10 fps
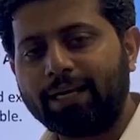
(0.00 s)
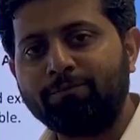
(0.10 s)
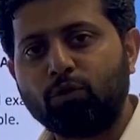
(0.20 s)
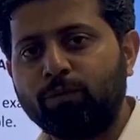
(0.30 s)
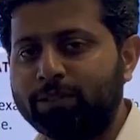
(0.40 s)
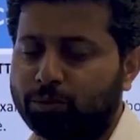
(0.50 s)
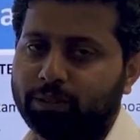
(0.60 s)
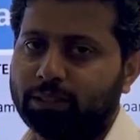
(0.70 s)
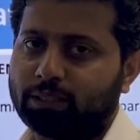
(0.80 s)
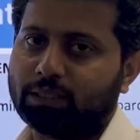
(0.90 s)
improvement
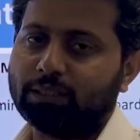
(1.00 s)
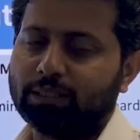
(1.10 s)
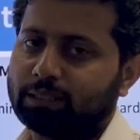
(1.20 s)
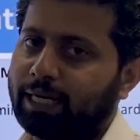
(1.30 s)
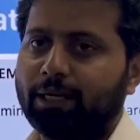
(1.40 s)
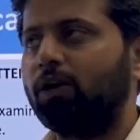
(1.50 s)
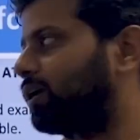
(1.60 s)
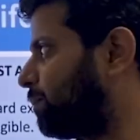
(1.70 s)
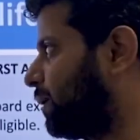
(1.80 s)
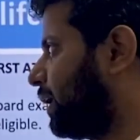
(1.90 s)
students cannot
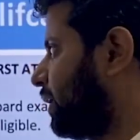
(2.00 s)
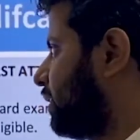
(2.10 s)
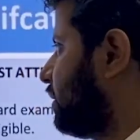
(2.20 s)
apply.